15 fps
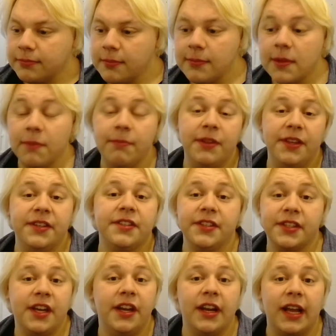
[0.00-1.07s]
But this has
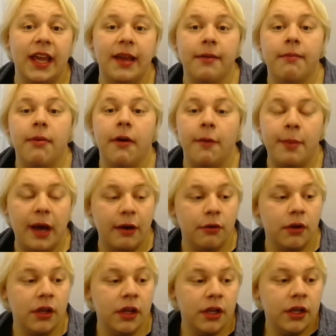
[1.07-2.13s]
kind of came about
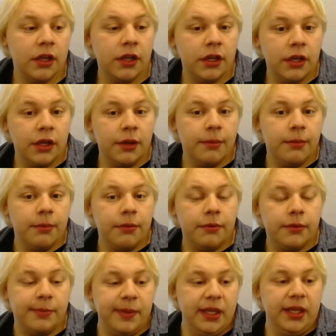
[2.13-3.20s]
to
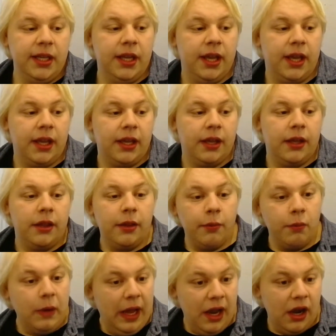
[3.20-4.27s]
being
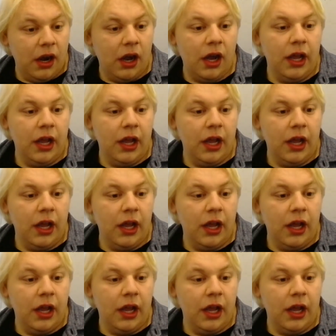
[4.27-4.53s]
where I